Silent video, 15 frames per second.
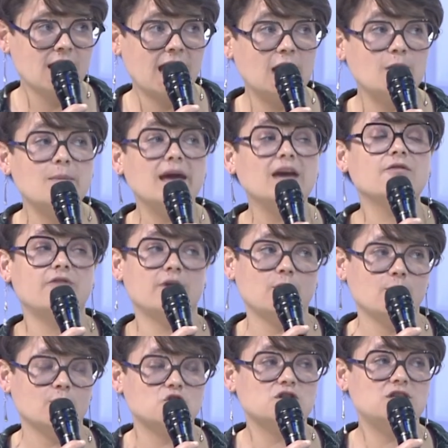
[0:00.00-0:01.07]
and make very
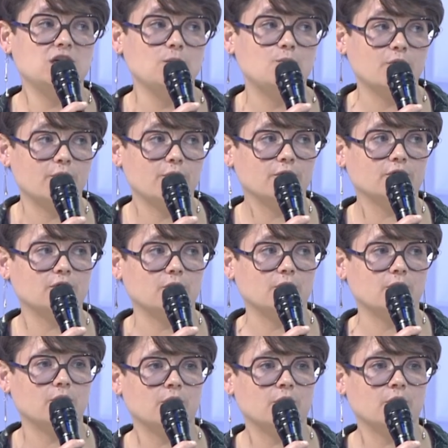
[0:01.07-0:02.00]
much cheaper the